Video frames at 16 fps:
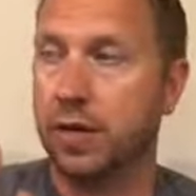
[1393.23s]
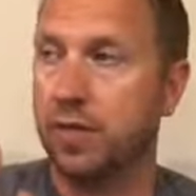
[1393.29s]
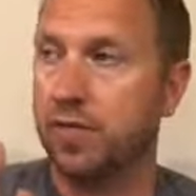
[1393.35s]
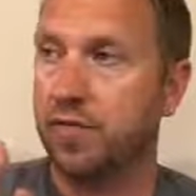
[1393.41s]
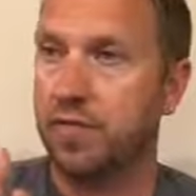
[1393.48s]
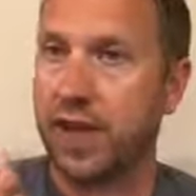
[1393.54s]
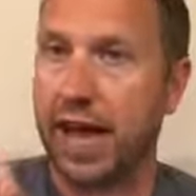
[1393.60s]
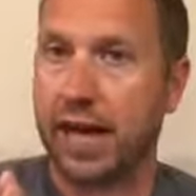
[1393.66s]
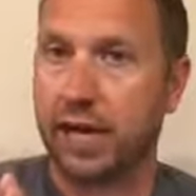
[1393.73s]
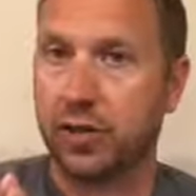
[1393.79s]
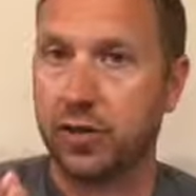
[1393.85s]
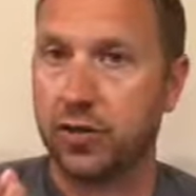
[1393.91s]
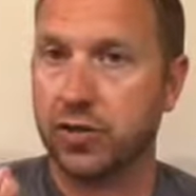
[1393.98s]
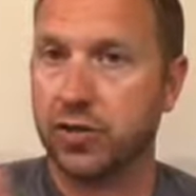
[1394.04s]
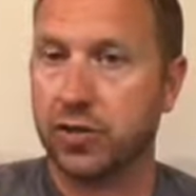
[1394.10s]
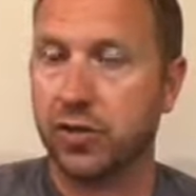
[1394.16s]

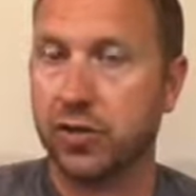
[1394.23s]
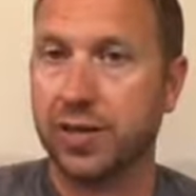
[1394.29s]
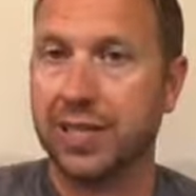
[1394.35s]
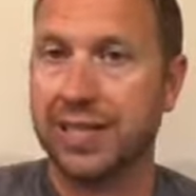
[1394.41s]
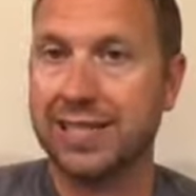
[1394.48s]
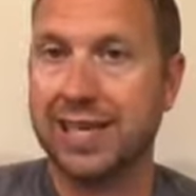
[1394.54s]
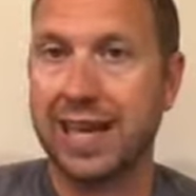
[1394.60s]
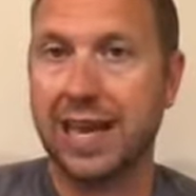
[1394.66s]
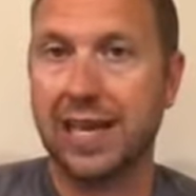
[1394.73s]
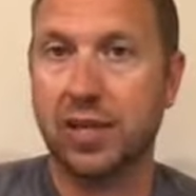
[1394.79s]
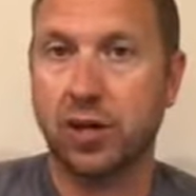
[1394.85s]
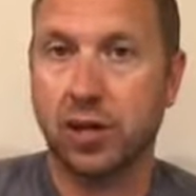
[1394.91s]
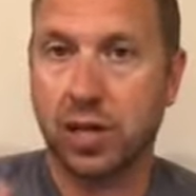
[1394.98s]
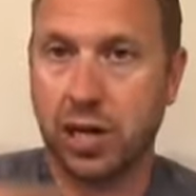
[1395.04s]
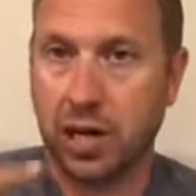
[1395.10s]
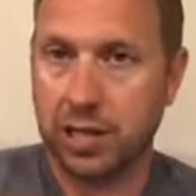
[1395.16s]
factors during the day that
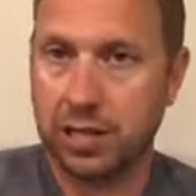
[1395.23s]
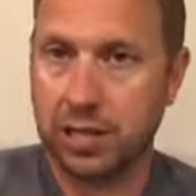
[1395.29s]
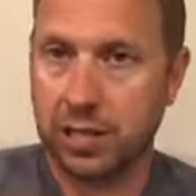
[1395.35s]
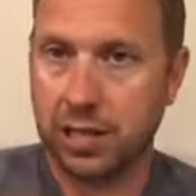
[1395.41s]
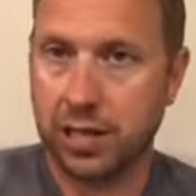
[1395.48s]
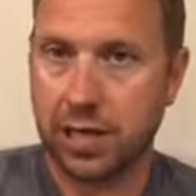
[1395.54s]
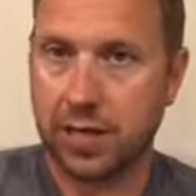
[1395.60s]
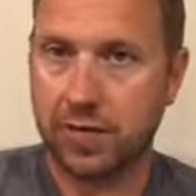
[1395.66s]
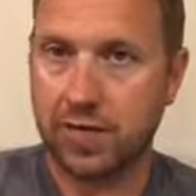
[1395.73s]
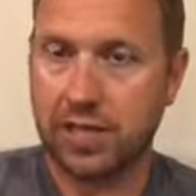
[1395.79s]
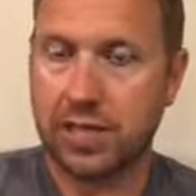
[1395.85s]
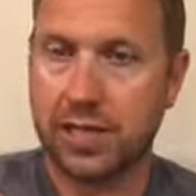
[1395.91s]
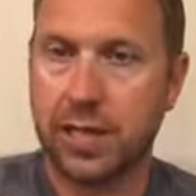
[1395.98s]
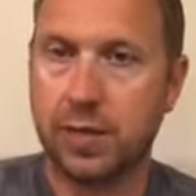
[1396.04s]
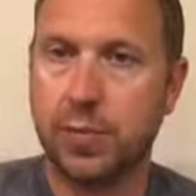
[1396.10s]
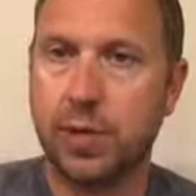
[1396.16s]
are causing a lot of
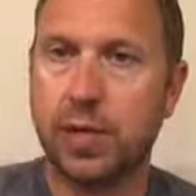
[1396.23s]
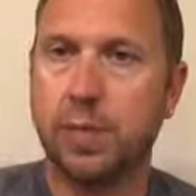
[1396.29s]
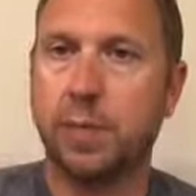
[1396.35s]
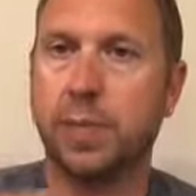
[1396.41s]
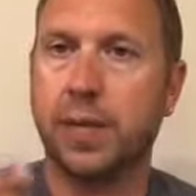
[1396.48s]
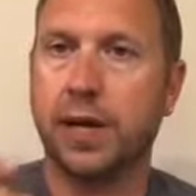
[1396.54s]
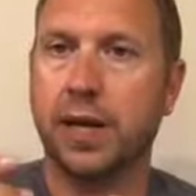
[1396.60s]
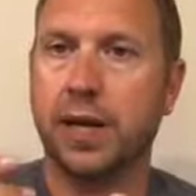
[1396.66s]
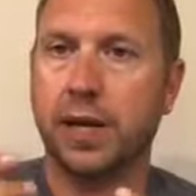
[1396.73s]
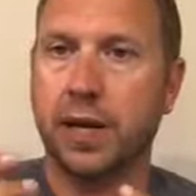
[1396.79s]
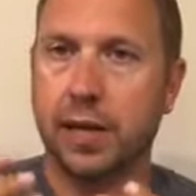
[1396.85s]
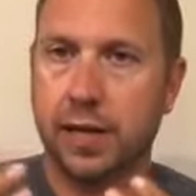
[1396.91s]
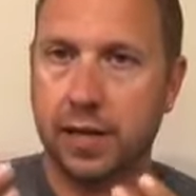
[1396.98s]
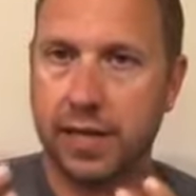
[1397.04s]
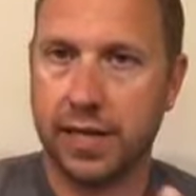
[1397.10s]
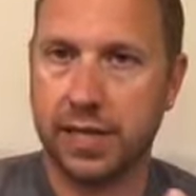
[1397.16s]
excitement, but
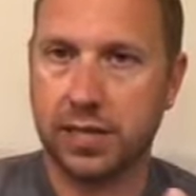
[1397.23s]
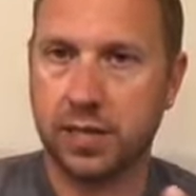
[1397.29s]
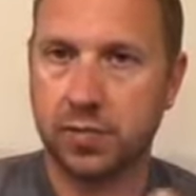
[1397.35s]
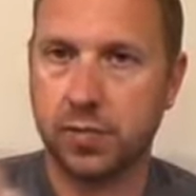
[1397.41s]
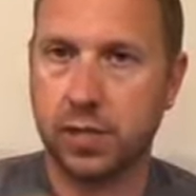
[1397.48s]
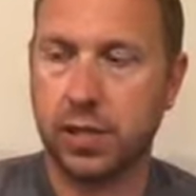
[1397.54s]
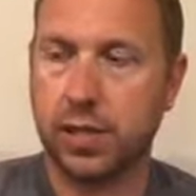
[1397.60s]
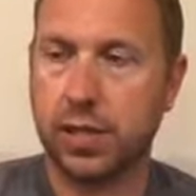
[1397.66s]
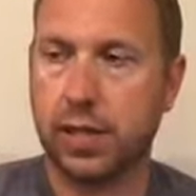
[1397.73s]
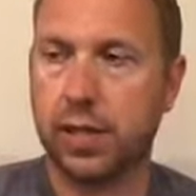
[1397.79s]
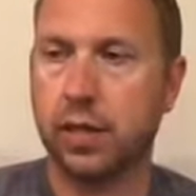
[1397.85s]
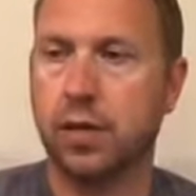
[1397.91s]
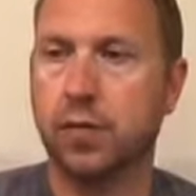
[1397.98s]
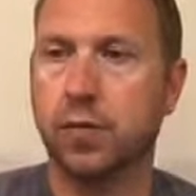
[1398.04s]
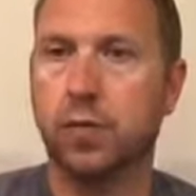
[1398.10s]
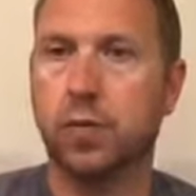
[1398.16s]
that's really
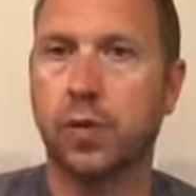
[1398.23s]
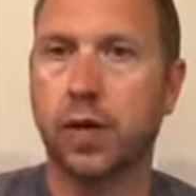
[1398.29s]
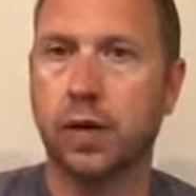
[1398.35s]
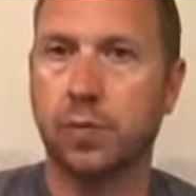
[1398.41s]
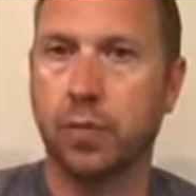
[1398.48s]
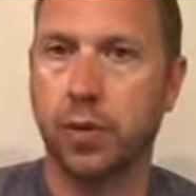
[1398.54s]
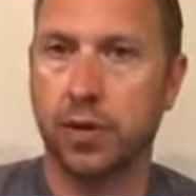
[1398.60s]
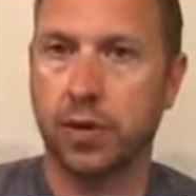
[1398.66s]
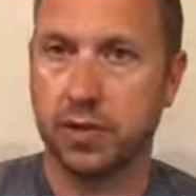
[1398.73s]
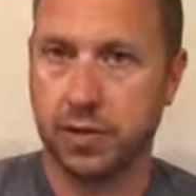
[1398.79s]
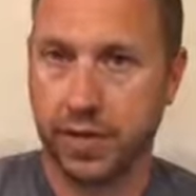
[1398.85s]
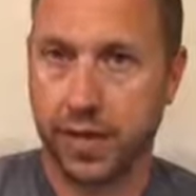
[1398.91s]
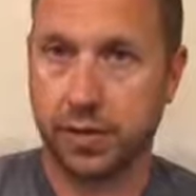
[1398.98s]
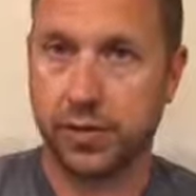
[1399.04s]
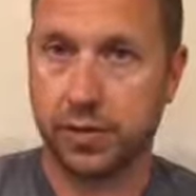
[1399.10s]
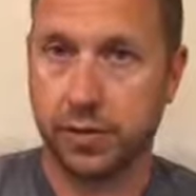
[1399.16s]
what it boils
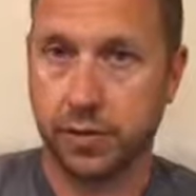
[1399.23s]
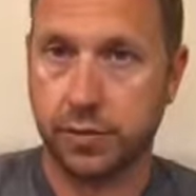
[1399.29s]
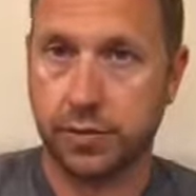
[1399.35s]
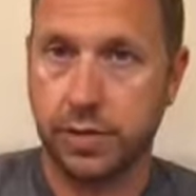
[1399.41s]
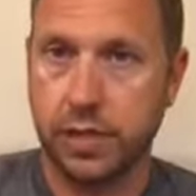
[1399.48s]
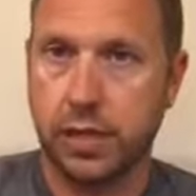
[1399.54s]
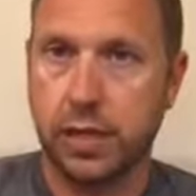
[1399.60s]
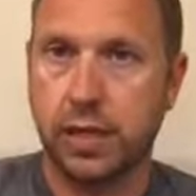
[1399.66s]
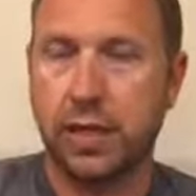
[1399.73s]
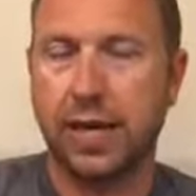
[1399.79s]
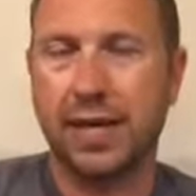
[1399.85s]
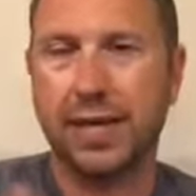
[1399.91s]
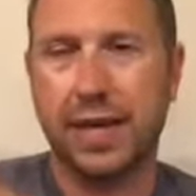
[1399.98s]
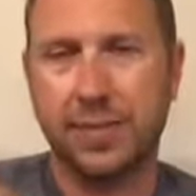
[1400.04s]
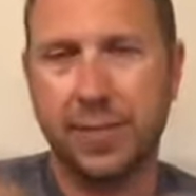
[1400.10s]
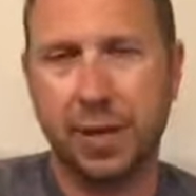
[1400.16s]
down to.
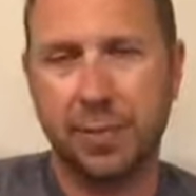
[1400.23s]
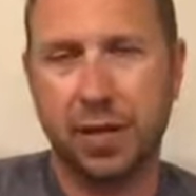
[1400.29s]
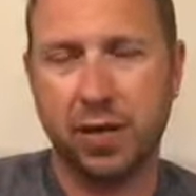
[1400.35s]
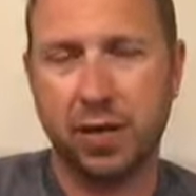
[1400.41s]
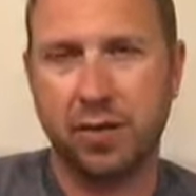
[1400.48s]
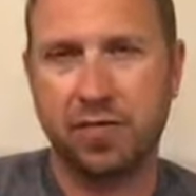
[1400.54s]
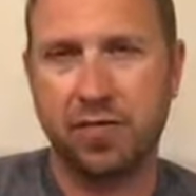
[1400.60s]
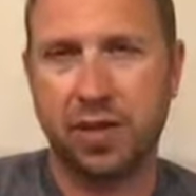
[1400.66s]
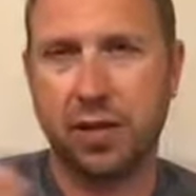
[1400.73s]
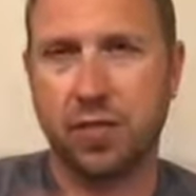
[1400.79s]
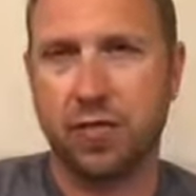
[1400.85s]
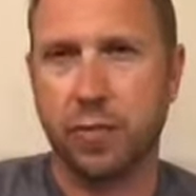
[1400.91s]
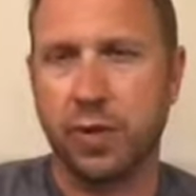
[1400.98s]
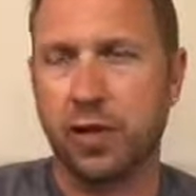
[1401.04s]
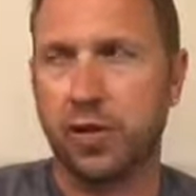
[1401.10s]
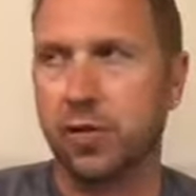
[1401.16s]
And that might be a good video
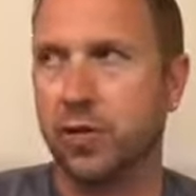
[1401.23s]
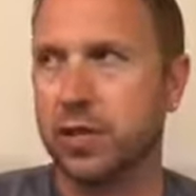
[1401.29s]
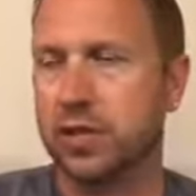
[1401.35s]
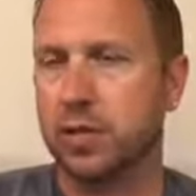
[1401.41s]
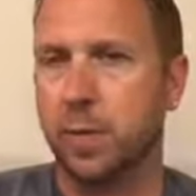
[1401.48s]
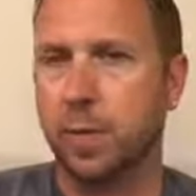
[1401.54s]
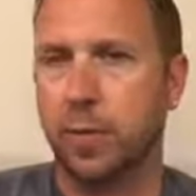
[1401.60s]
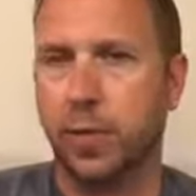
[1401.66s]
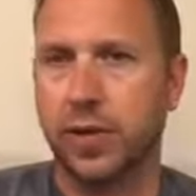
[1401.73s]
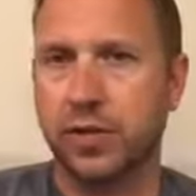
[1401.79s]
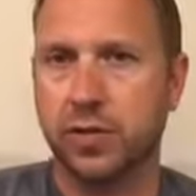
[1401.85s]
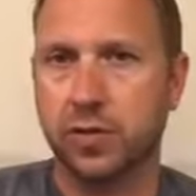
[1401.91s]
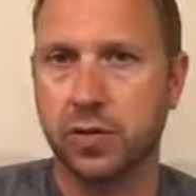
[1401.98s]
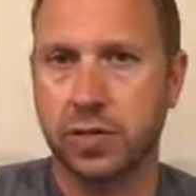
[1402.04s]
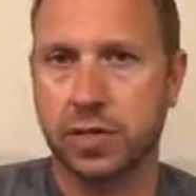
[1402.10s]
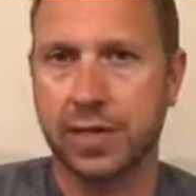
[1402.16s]
for me to do at some point
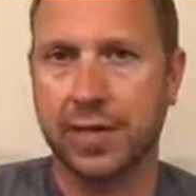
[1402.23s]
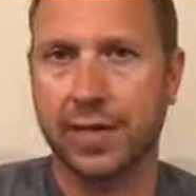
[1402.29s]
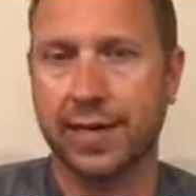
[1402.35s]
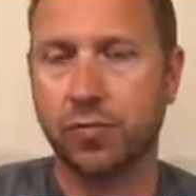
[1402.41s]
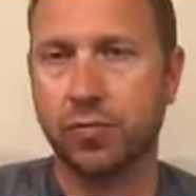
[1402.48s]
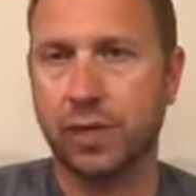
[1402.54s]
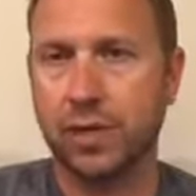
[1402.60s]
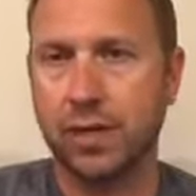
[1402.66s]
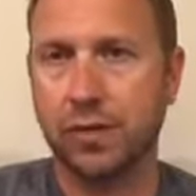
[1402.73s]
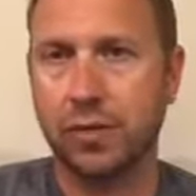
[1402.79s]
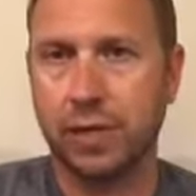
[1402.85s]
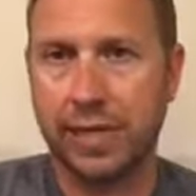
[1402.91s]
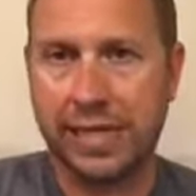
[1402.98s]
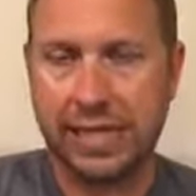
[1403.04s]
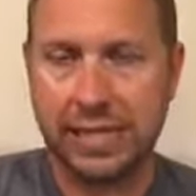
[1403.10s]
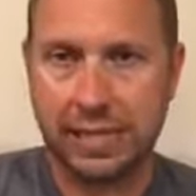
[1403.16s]
too, is to take a
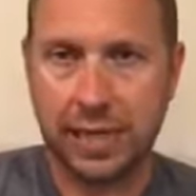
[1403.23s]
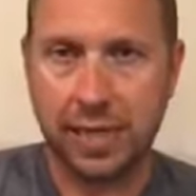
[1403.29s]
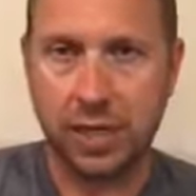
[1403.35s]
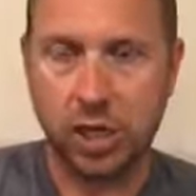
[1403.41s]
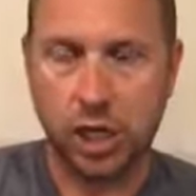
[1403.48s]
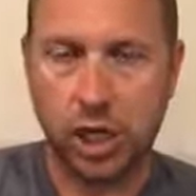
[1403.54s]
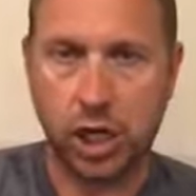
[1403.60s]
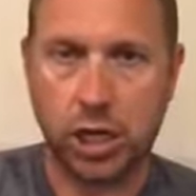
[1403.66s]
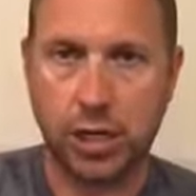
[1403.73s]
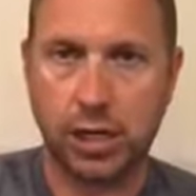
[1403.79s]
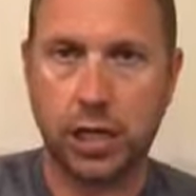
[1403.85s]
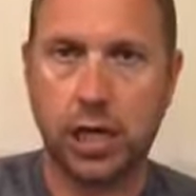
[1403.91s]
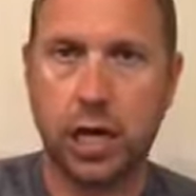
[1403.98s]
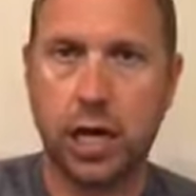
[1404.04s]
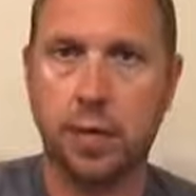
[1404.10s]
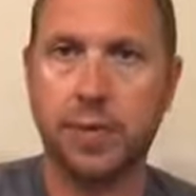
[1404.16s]
really excited dog and
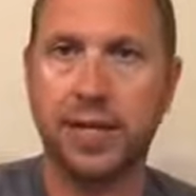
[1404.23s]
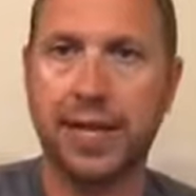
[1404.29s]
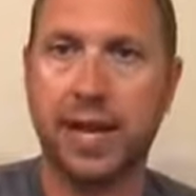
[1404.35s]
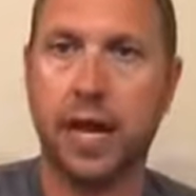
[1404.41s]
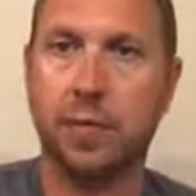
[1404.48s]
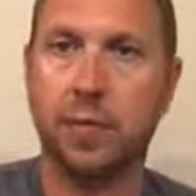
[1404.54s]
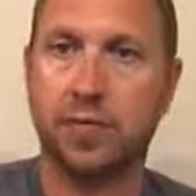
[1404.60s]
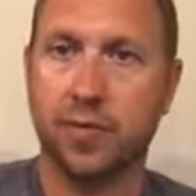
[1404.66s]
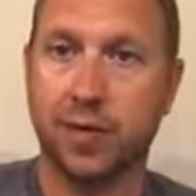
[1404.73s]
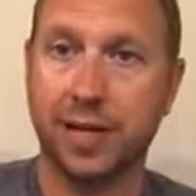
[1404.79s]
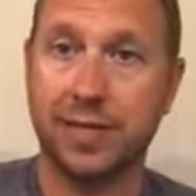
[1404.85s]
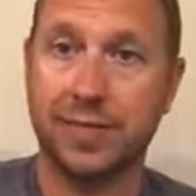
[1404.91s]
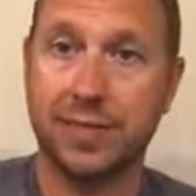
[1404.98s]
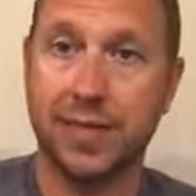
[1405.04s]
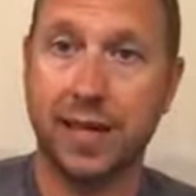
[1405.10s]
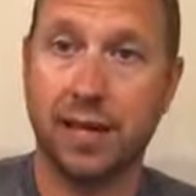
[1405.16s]
calm it down before I
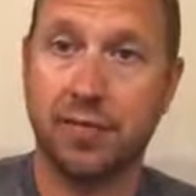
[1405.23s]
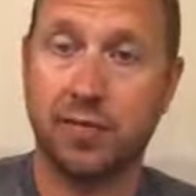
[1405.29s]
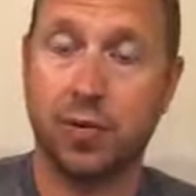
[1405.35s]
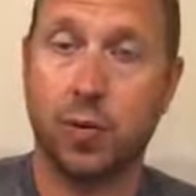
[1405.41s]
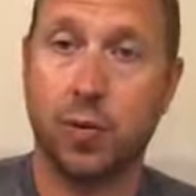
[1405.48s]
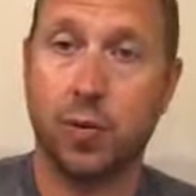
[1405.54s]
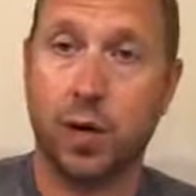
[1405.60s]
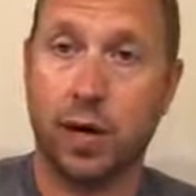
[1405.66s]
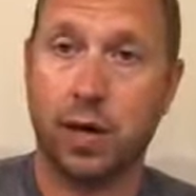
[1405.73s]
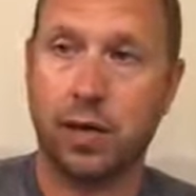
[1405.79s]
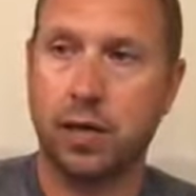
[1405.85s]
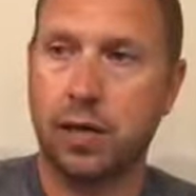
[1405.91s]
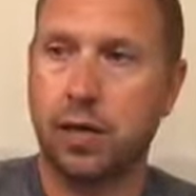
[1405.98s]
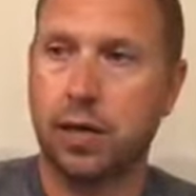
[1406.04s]
even take it for a walk,